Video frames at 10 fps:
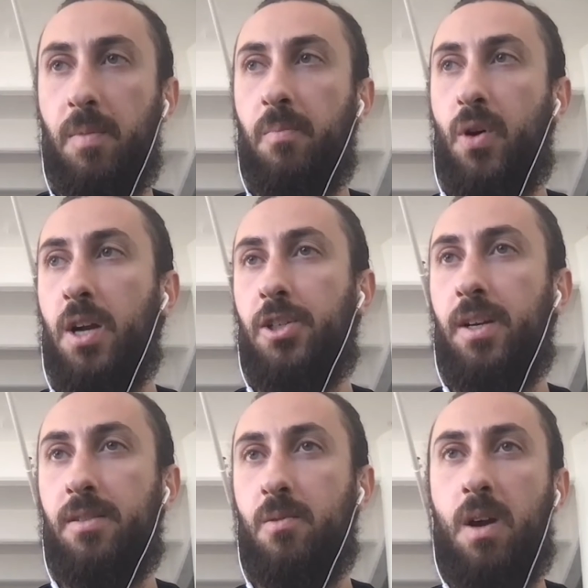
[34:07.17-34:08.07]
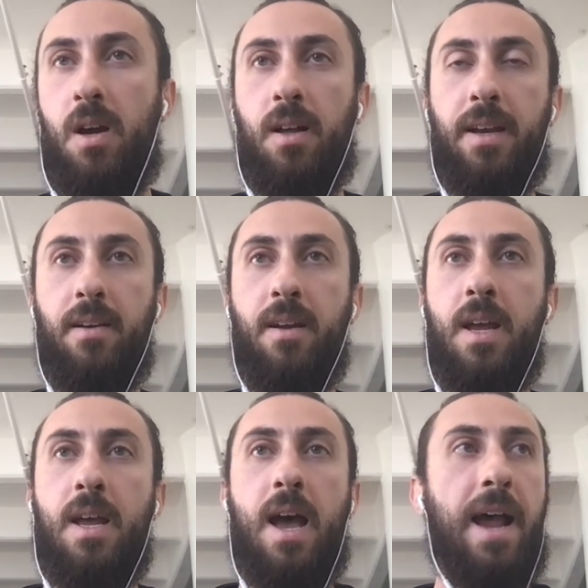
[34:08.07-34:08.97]
impression as well, and
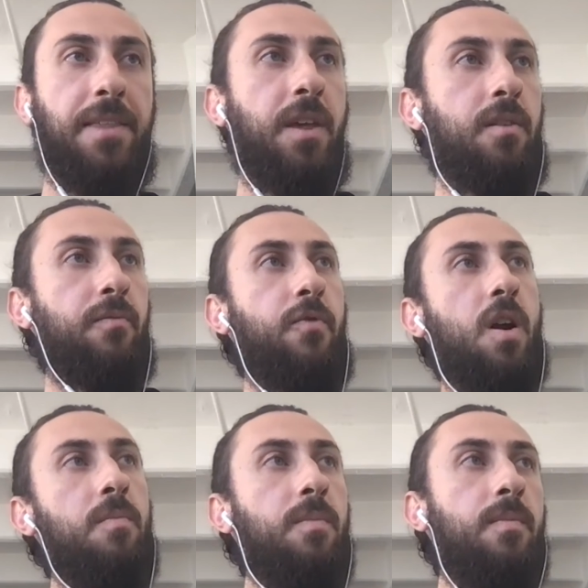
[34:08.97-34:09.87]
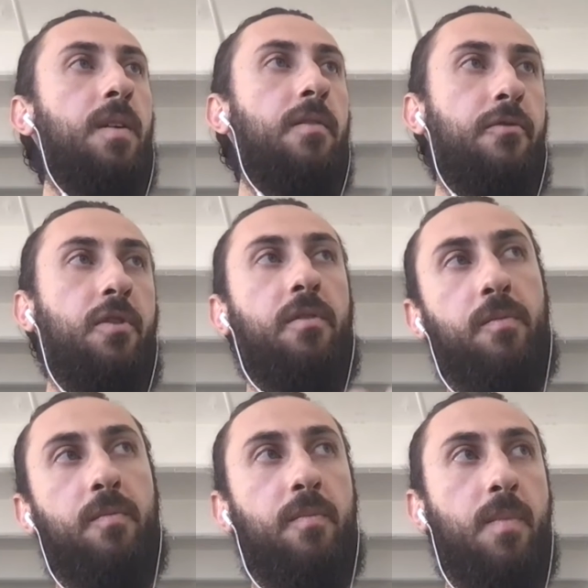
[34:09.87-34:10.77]
I think from
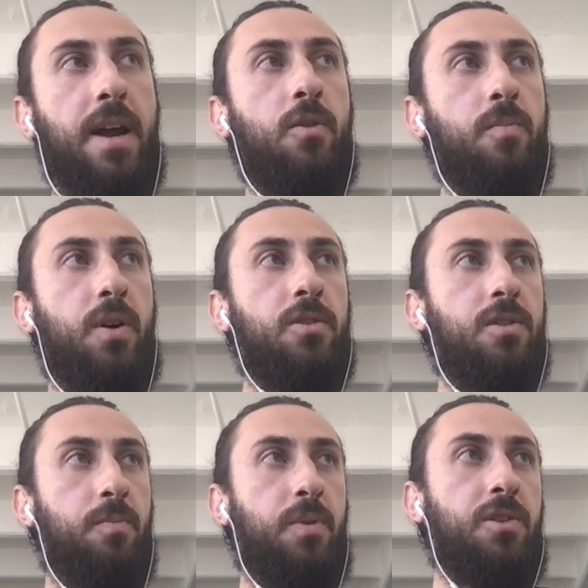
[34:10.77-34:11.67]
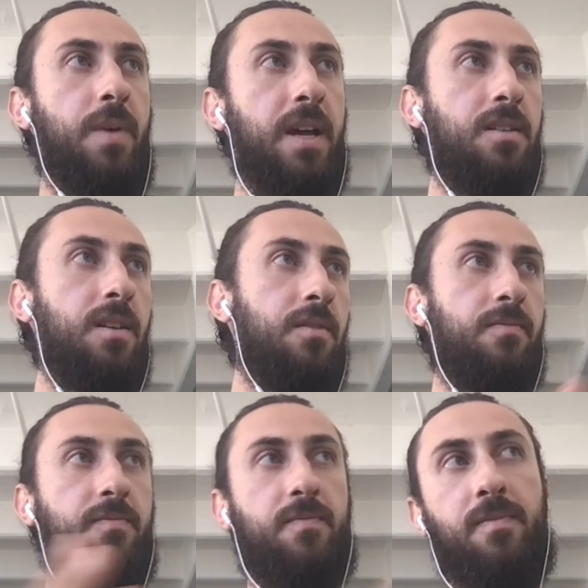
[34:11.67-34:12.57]
my own personal
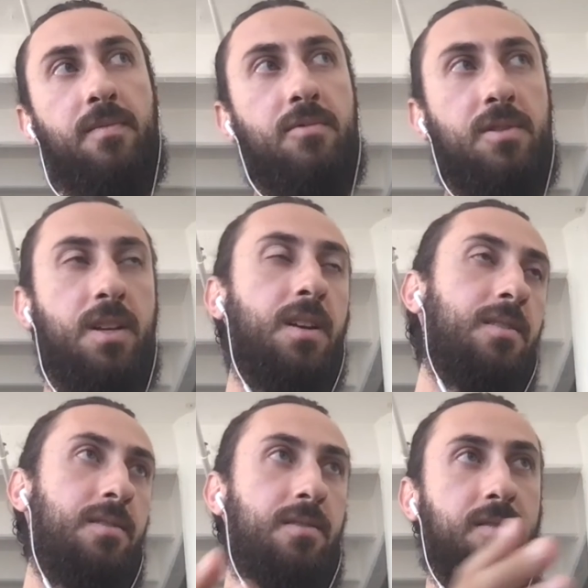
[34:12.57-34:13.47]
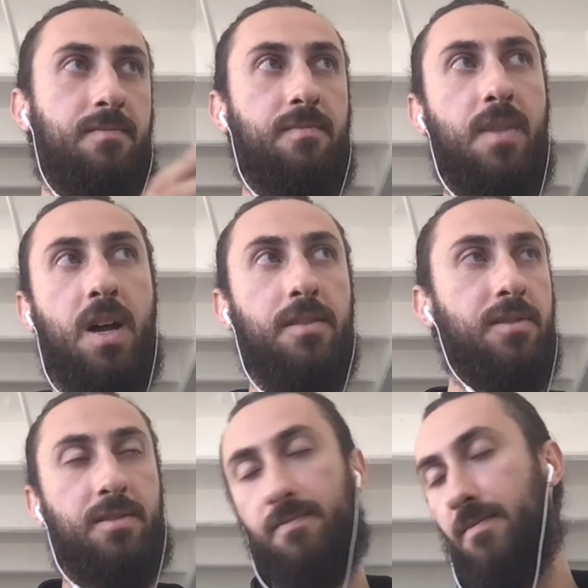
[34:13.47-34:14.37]
perspective, 6
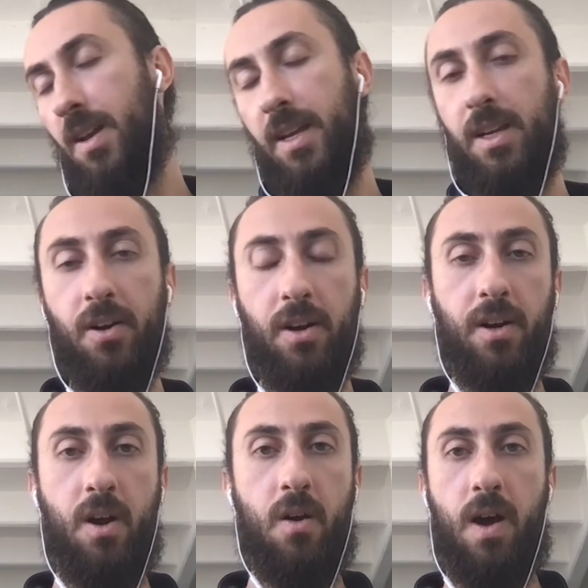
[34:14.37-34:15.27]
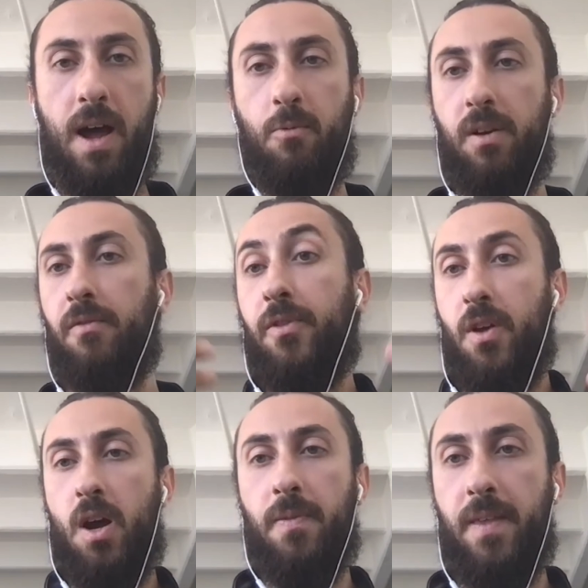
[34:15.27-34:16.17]
months, a year ago, I would have
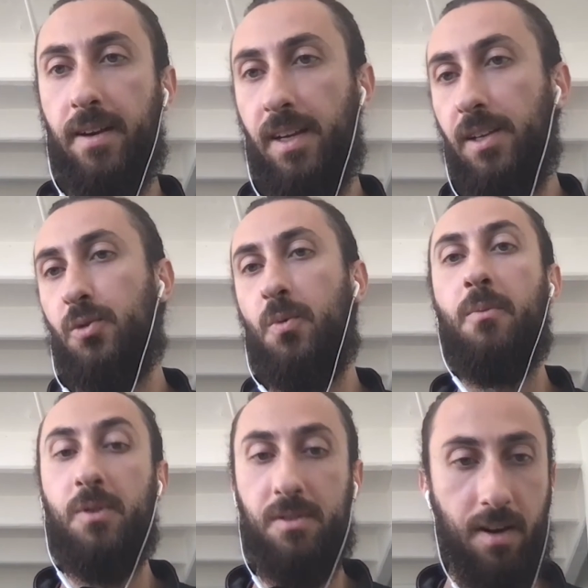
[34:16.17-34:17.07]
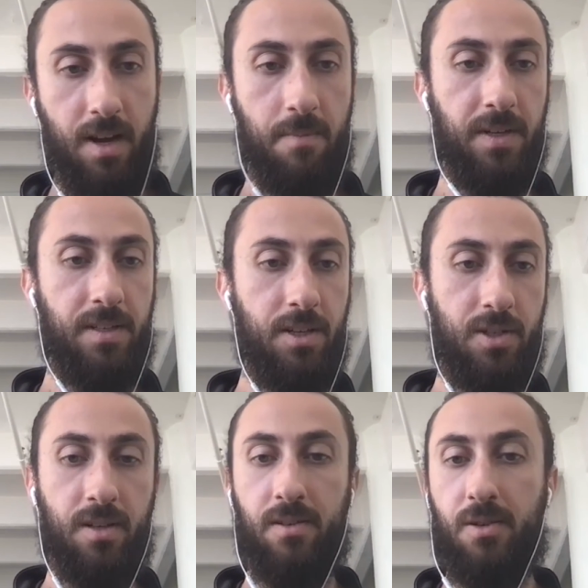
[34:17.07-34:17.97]
thought that each one was in
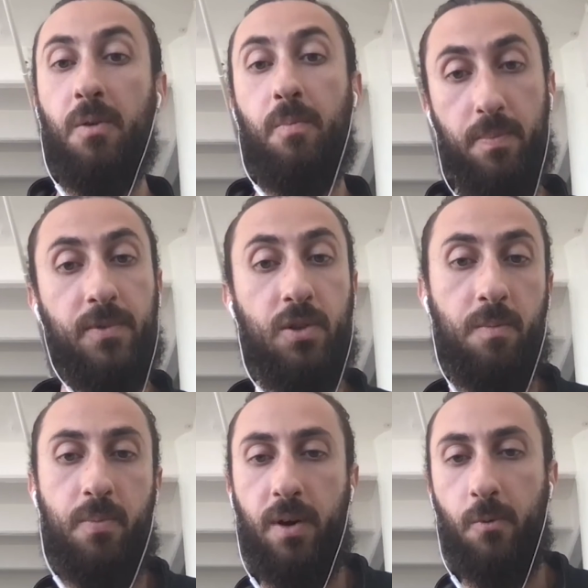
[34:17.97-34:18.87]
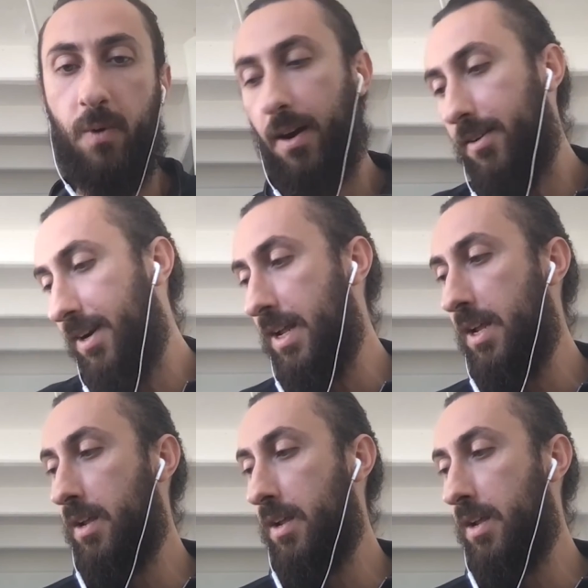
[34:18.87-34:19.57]
competition to a point where